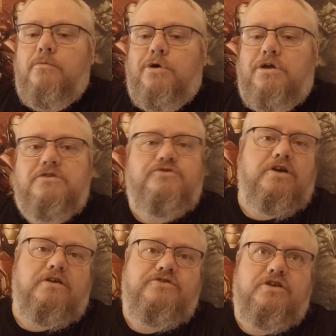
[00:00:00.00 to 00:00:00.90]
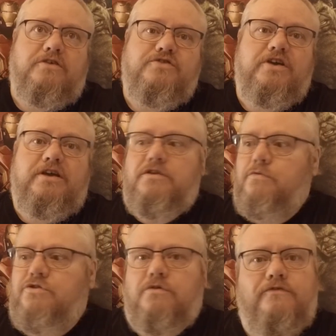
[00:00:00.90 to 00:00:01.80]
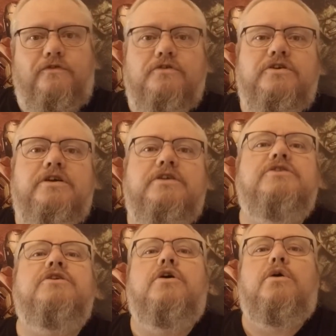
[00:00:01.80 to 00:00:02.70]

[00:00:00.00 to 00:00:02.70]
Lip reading: but as you'll have seen, there was no footage.